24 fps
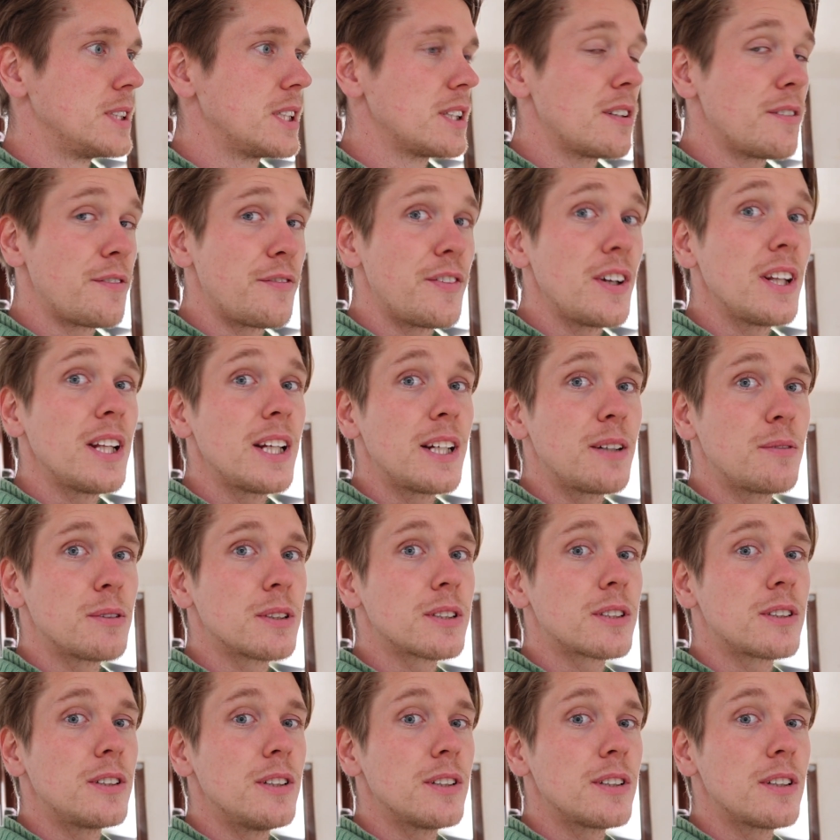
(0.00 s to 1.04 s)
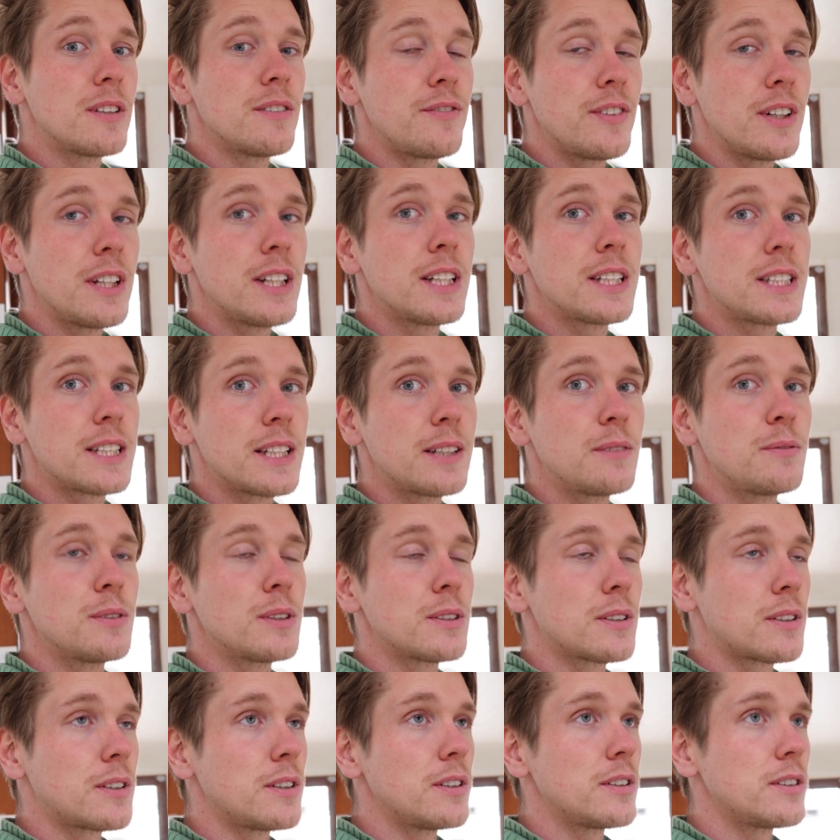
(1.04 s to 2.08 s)
The filling was good, the filleting
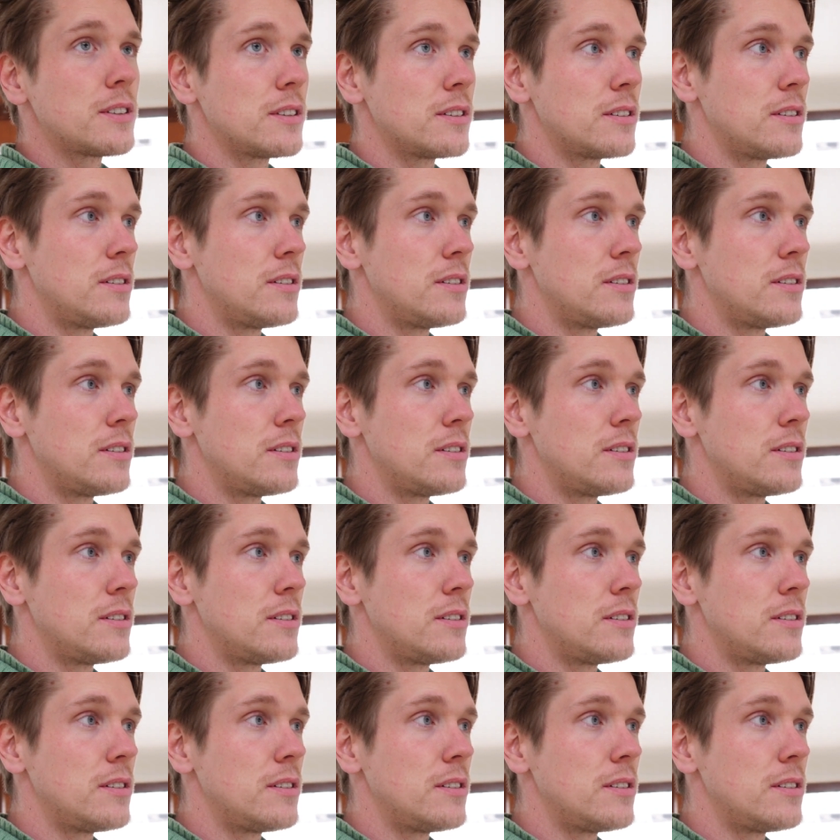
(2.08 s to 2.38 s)
was good.